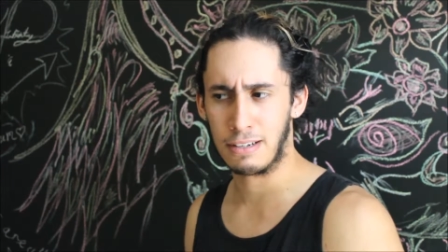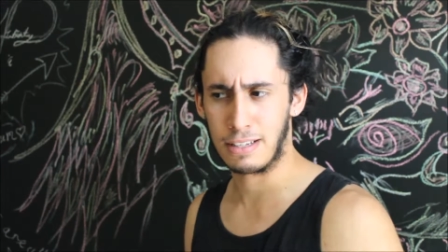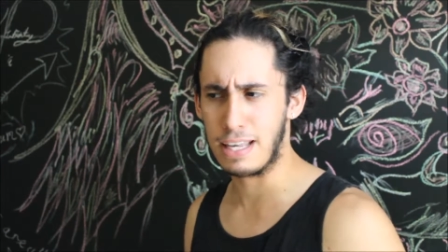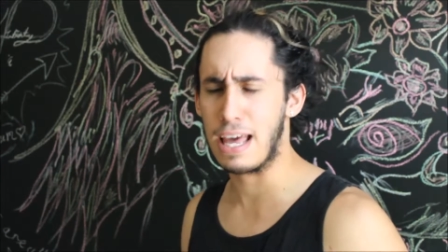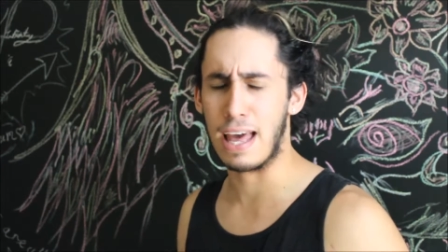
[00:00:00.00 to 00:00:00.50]

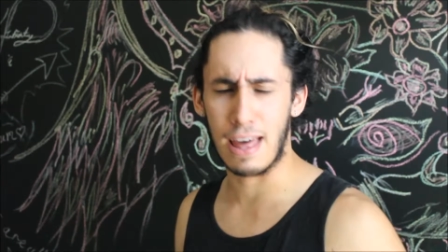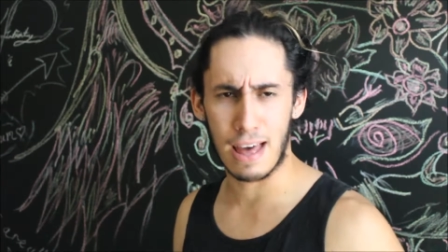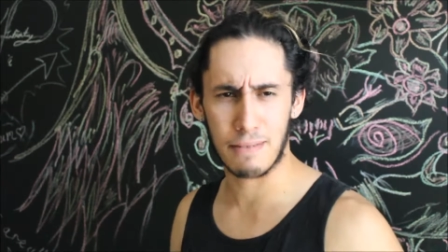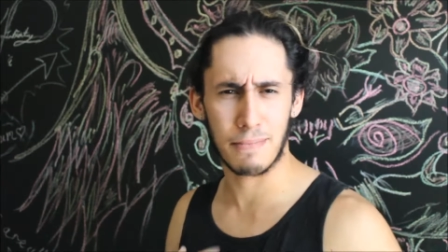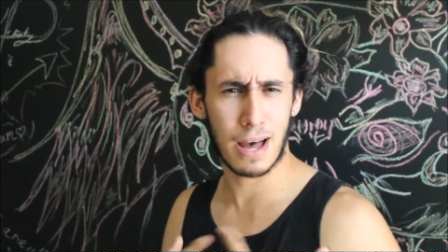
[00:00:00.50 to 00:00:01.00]
Yeah,
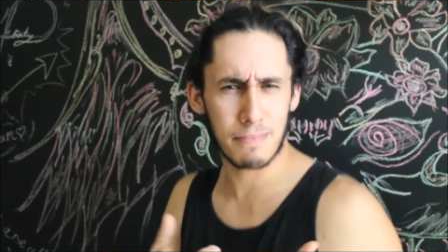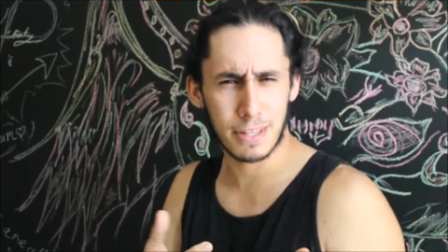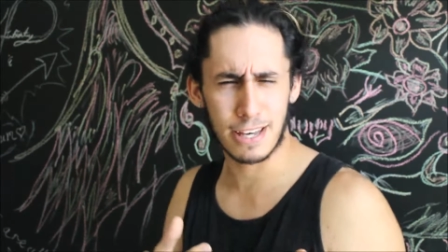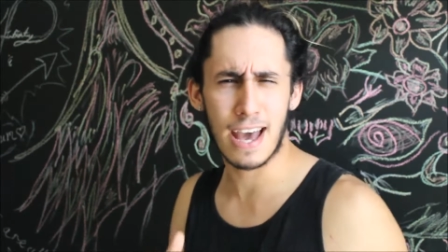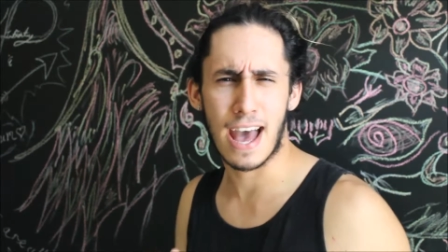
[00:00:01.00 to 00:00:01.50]
I'm, I'm
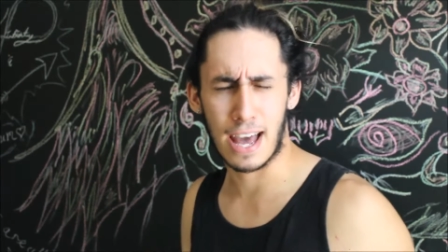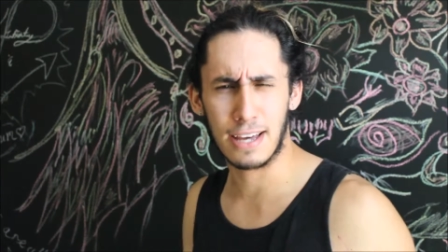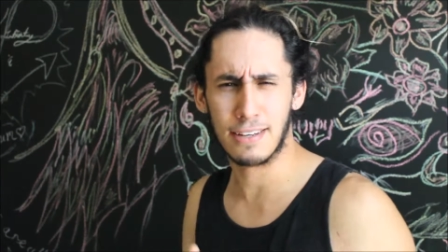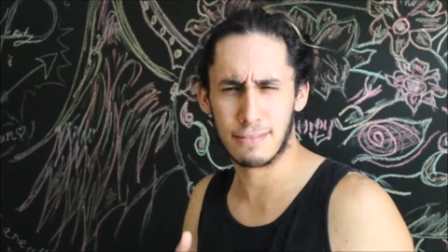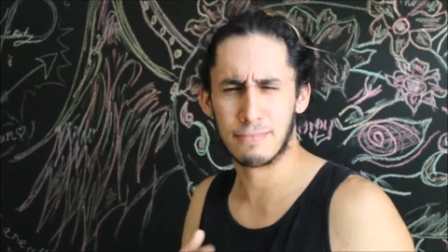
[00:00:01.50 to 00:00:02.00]
the guy.
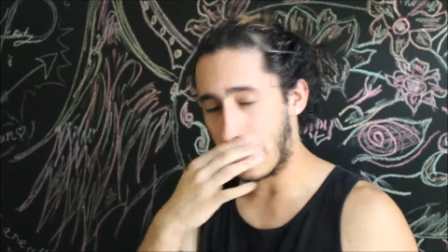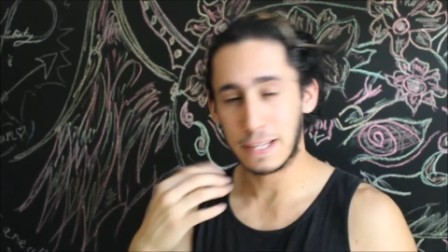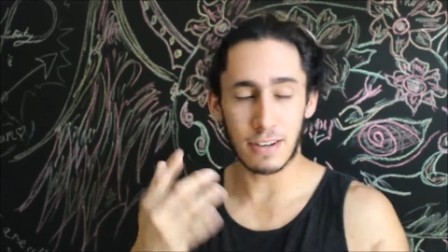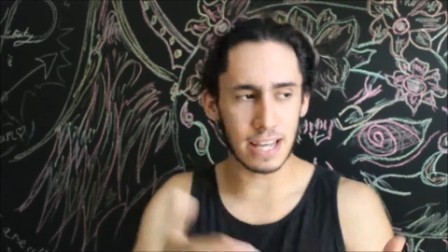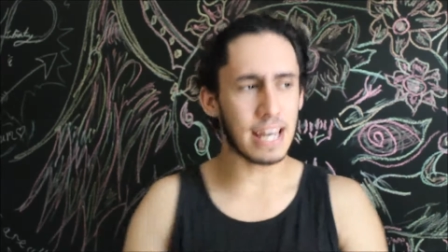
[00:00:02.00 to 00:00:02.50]

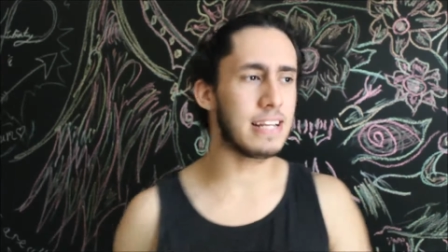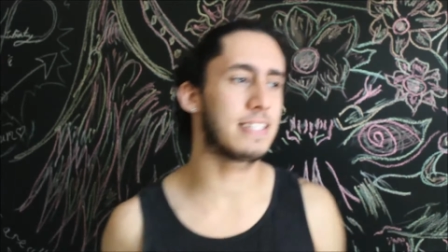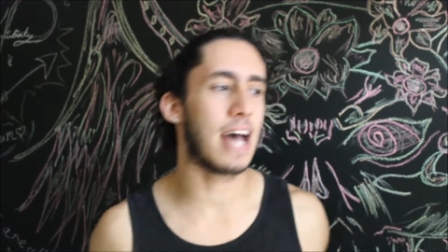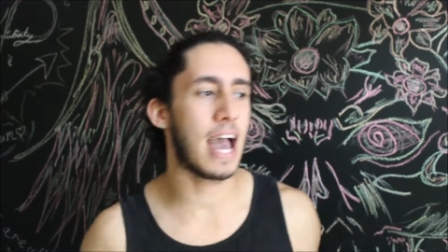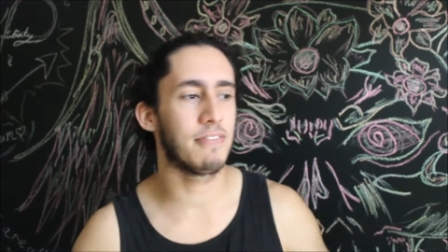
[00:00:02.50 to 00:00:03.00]
So I get
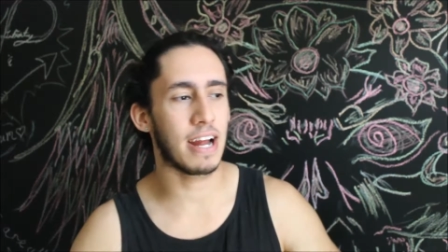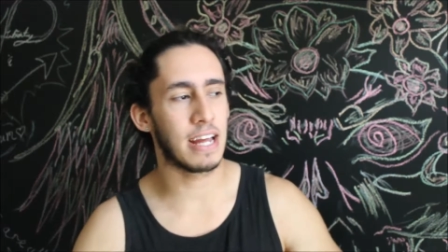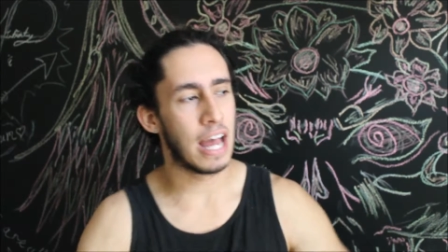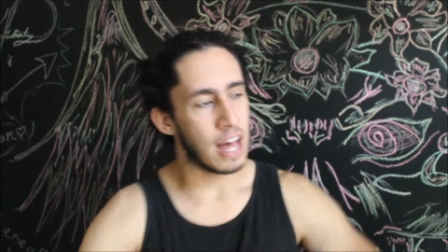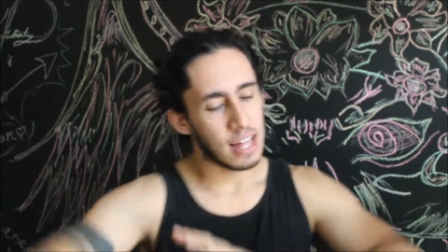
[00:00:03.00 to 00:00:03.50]
inside,
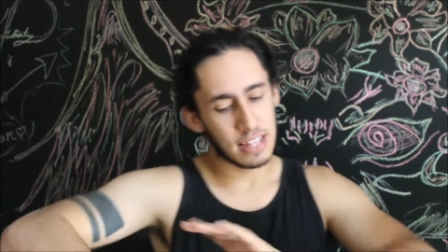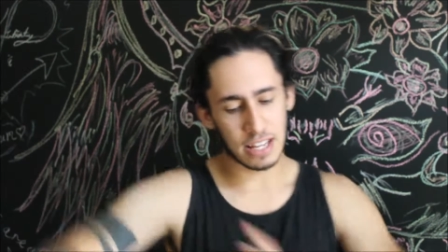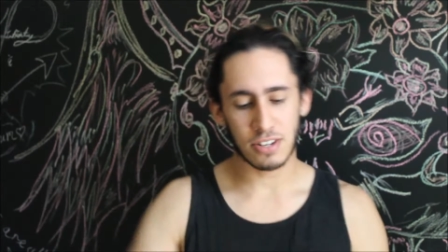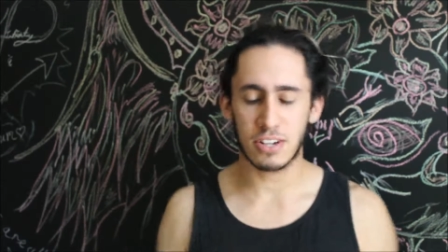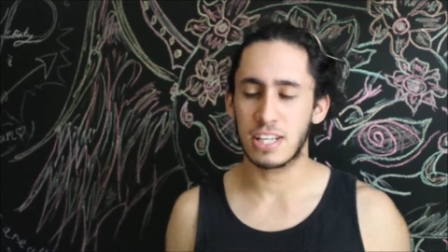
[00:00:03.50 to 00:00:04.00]
right?
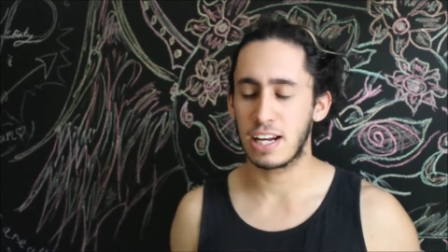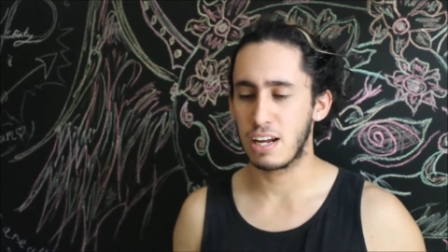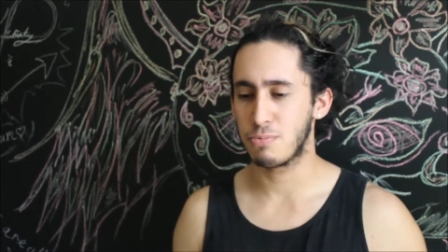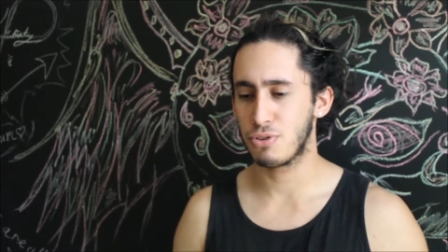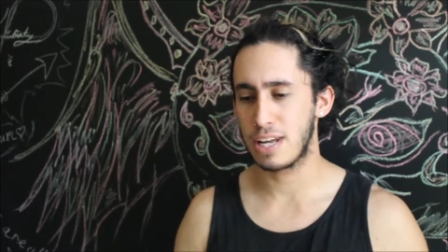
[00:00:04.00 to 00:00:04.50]
They start setting
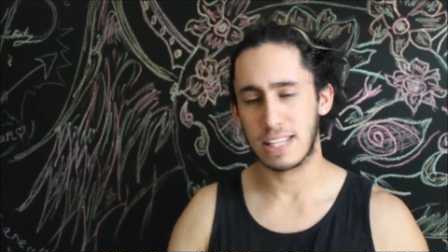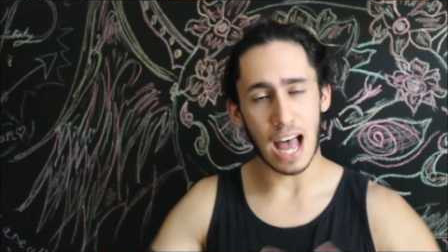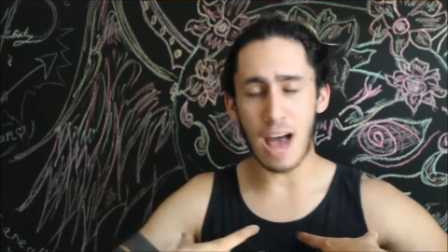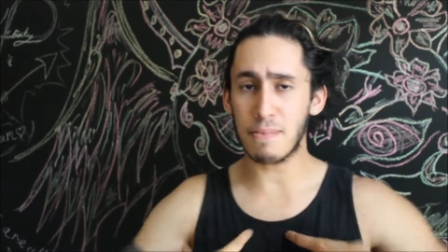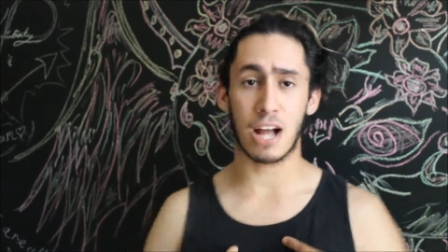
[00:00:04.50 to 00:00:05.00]
up drinks.
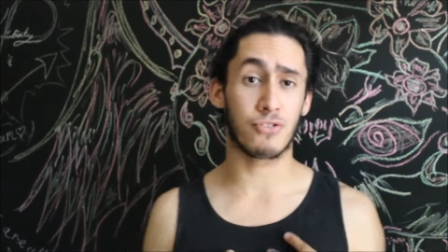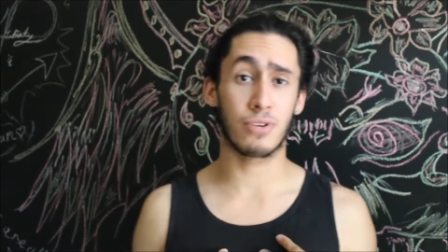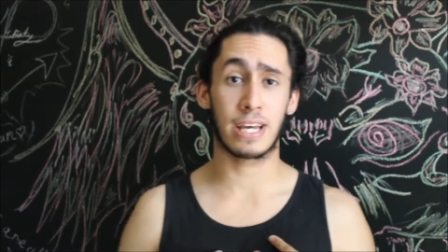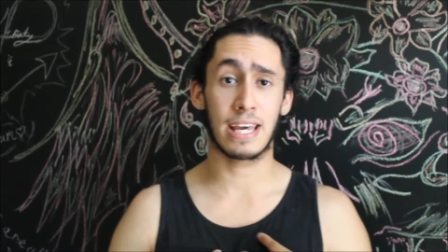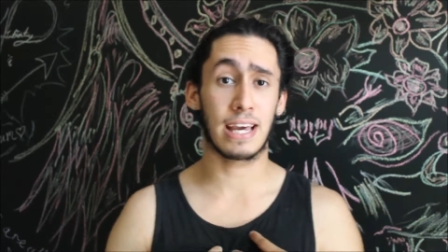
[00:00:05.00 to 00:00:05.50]
I'm not
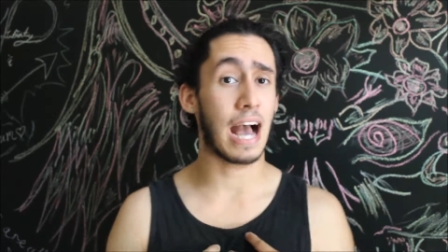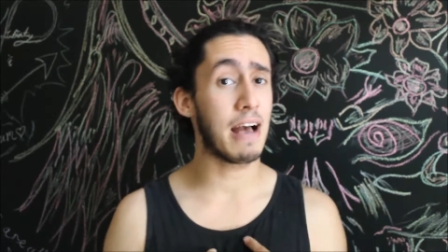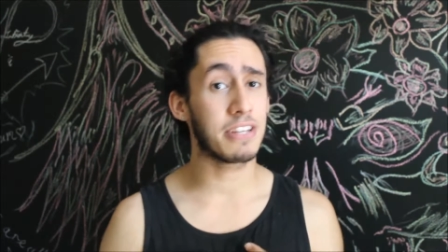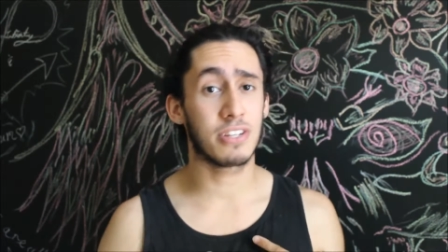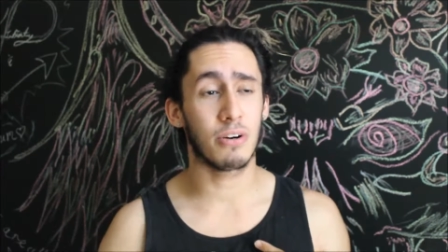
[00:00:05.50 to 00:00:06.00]
drinking.
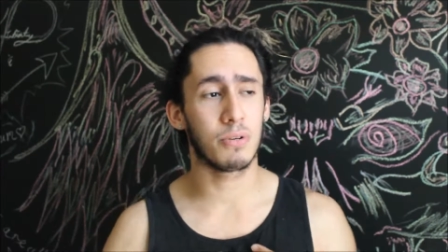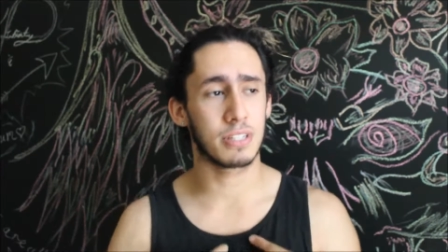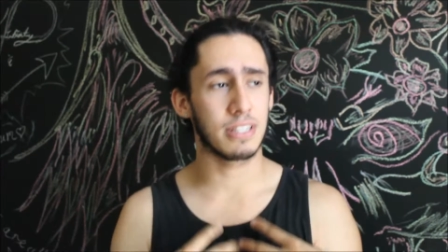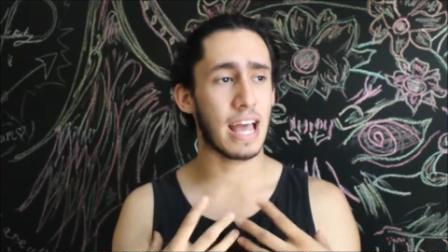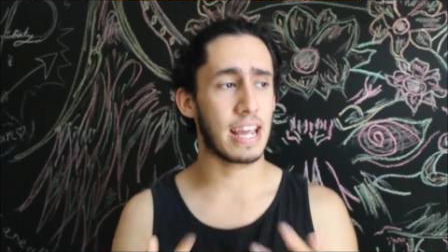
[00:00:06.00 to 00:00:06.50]
I still
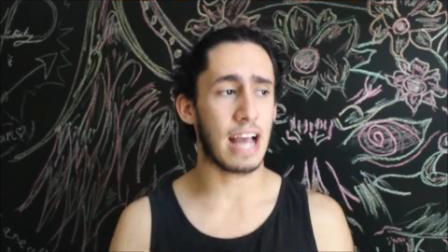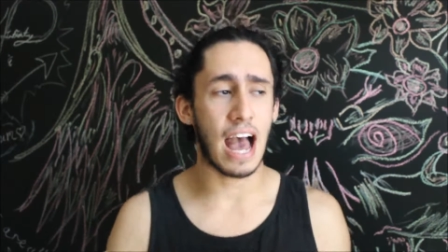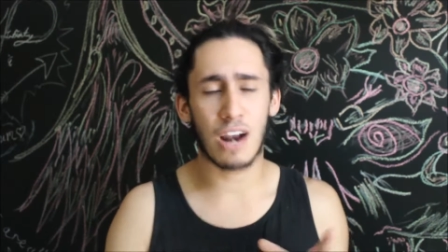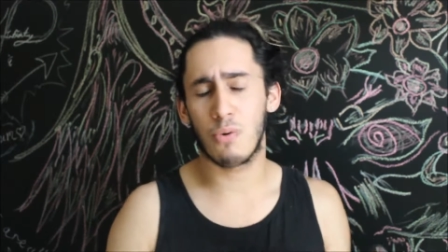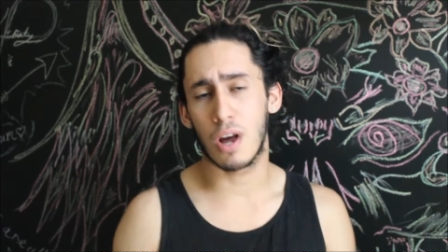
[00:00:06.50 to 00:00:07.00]
was like,
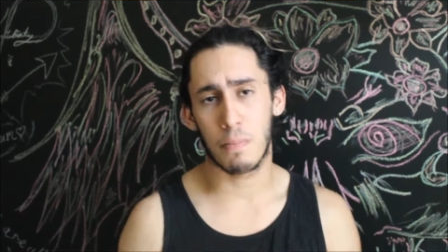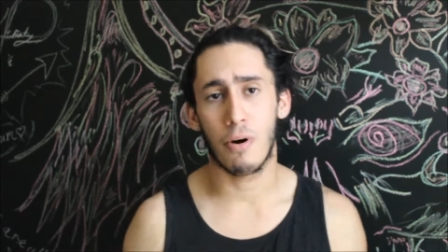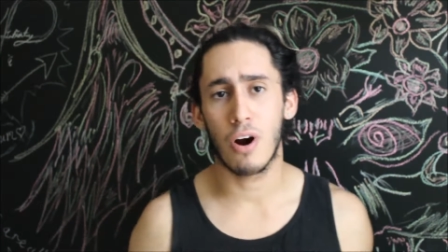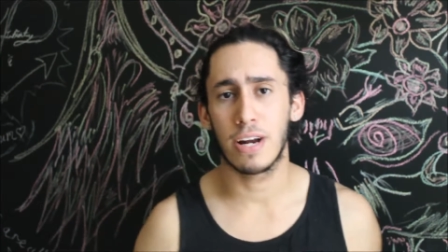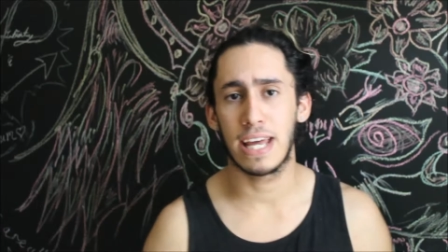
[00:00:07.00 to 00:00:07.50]
I don't want to
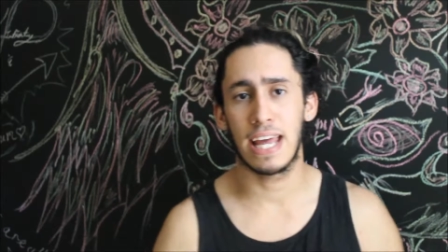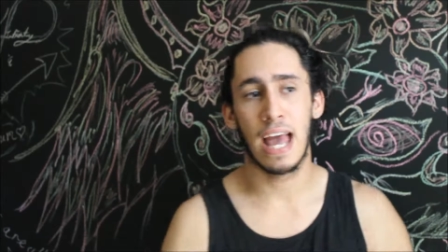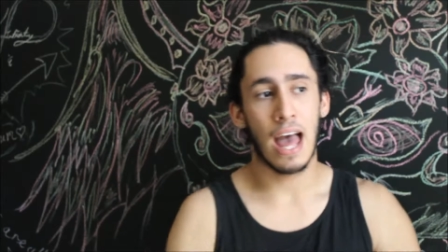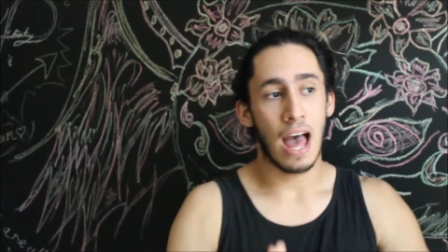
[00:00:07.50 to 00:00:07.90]
party.